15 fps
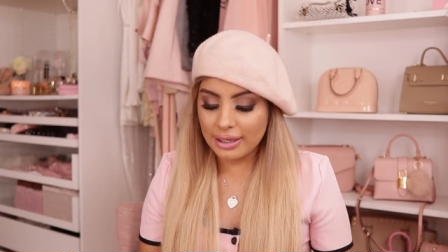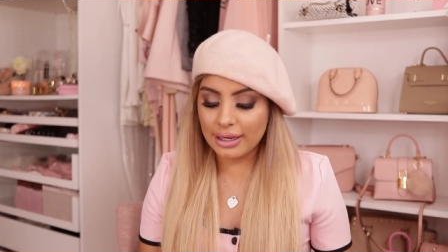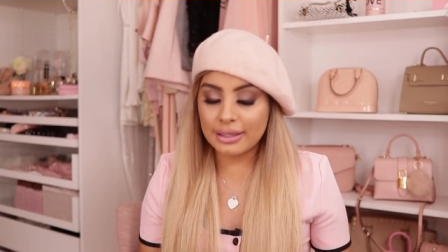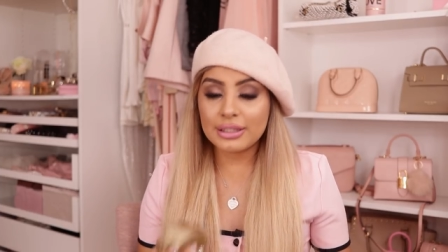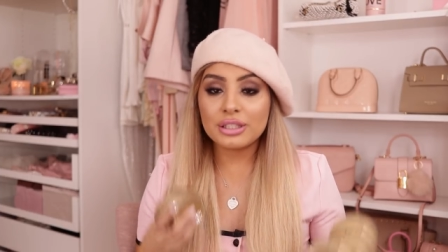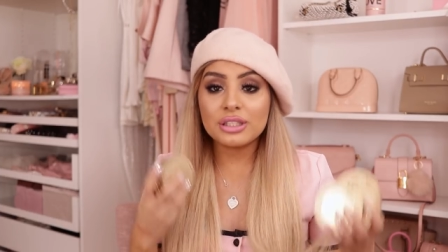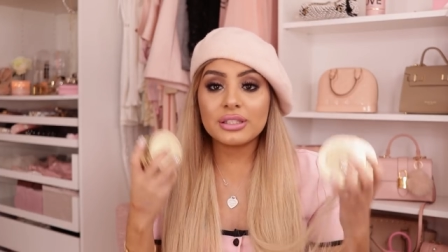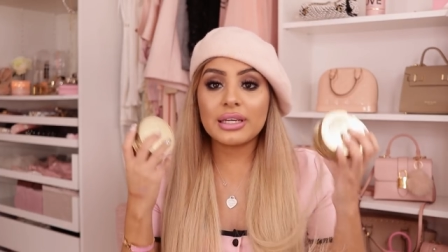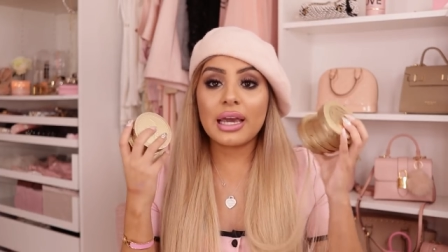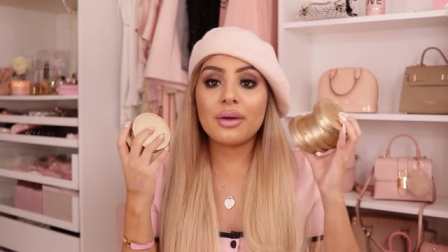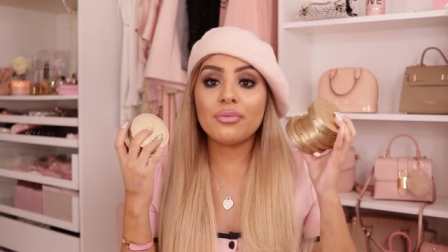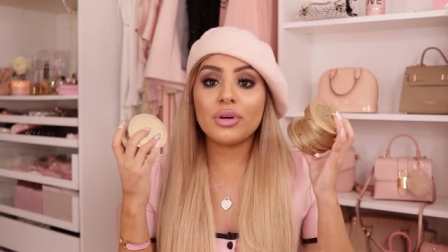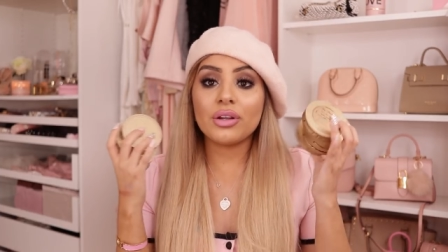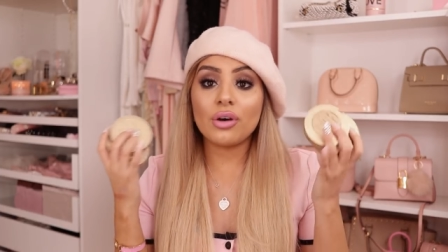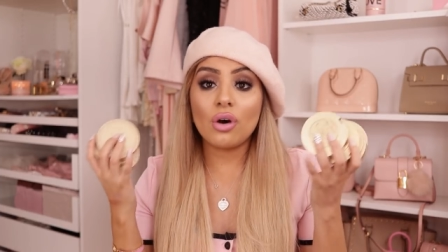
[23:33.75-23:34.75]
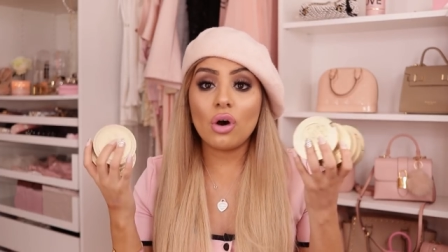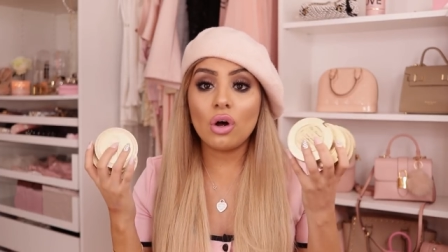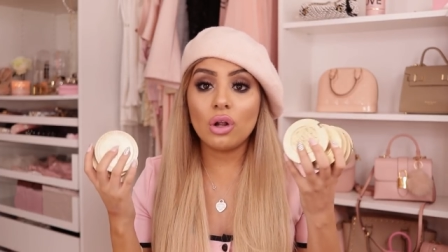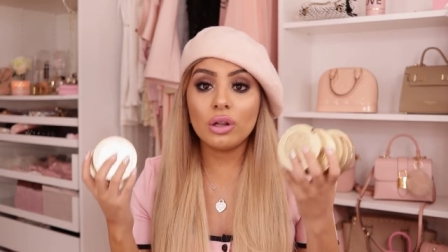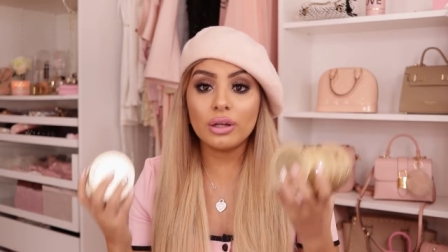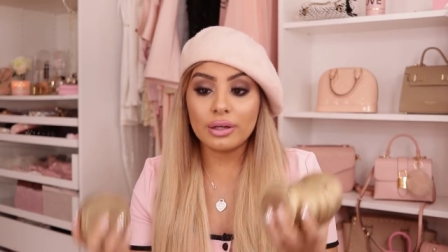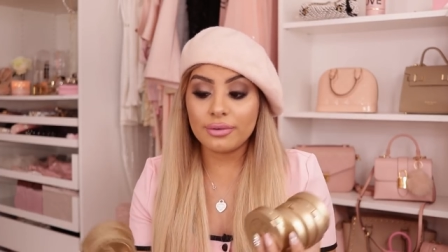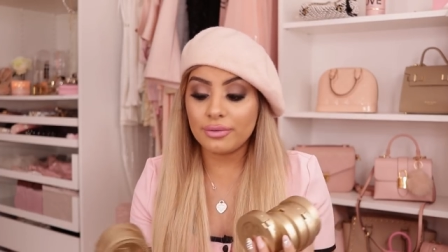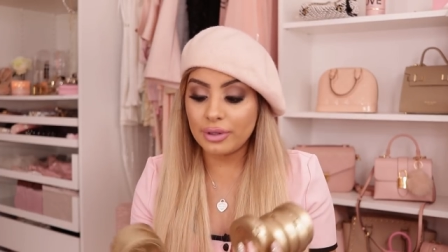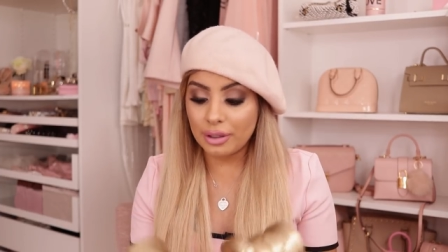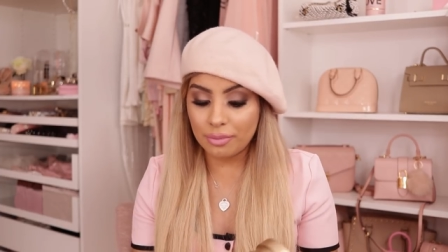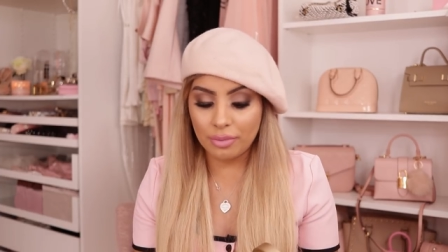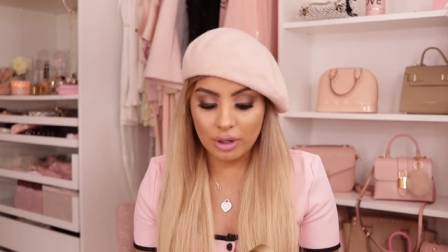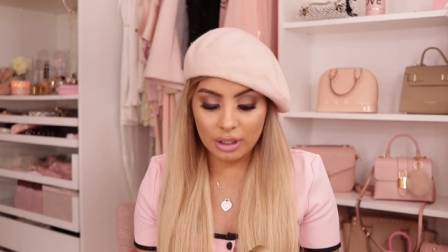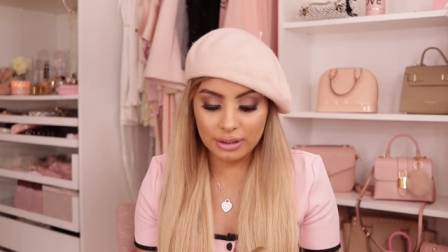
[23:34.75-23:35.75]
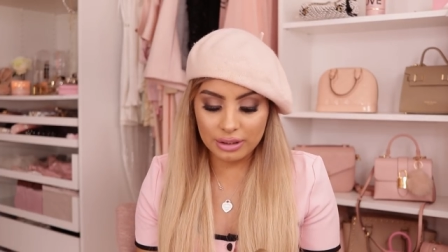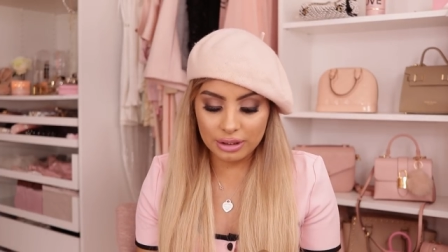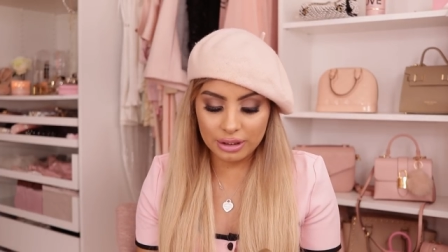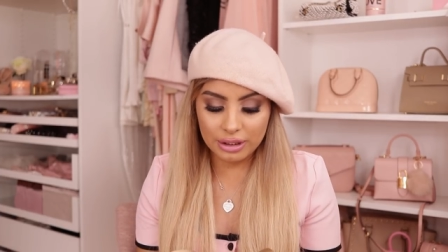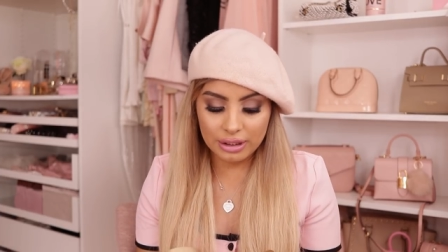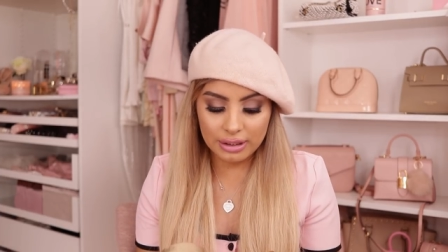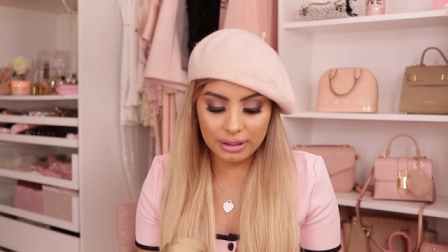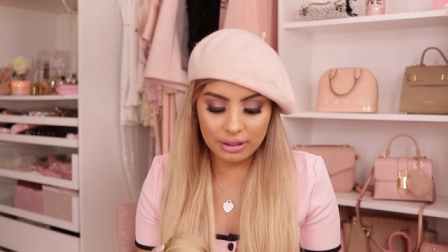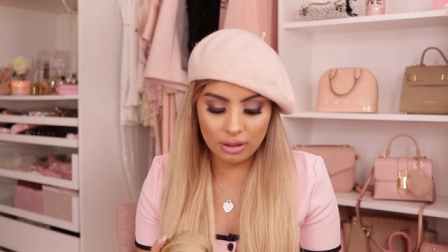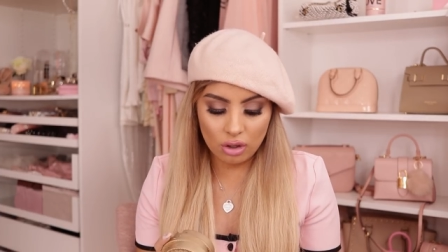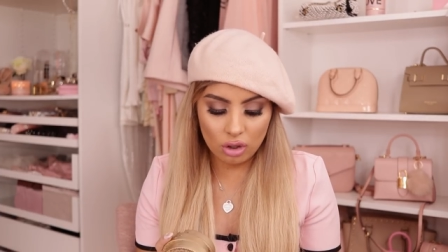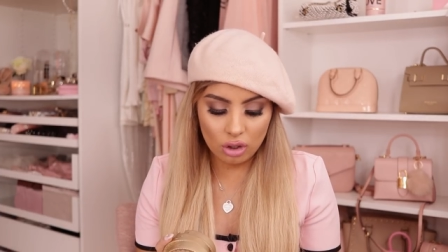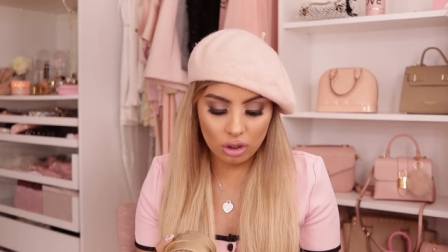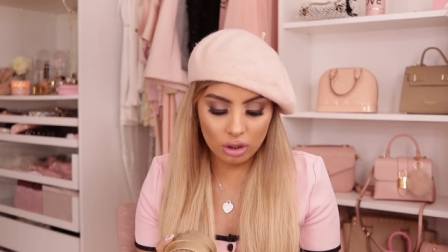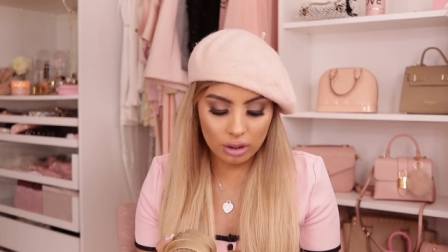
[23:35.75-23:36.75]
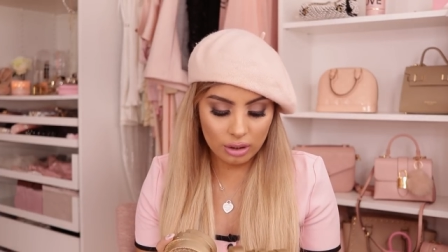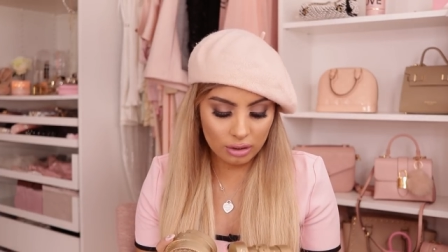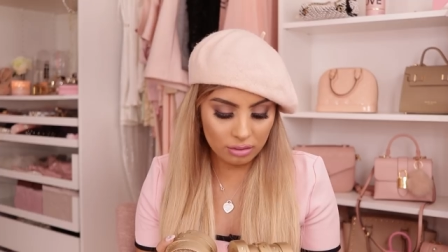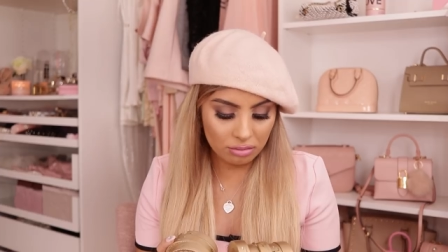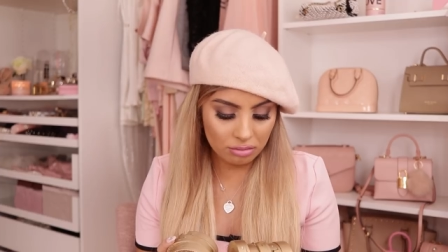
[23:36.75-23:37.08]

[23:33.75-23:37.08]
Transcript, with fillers: and it just came with all of their bronzers all